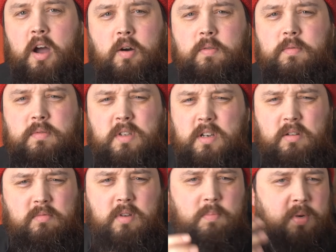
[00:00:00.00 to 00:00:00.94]
oh, you know,
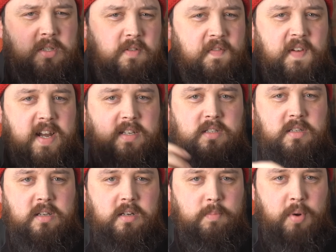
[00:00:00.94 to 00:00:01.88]
a bunch of facts
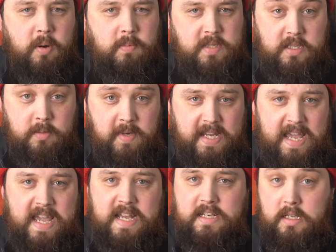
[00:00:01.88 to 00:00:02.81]
just kind of popped into my
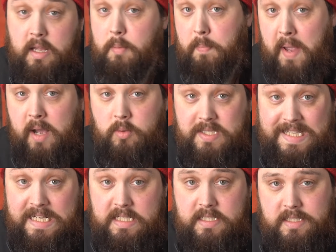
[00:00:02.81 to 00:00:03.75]
head about
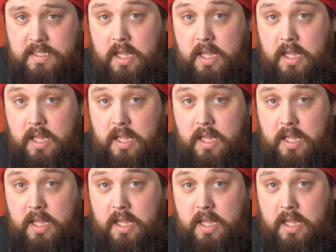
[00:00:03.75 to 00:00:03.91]
cylinders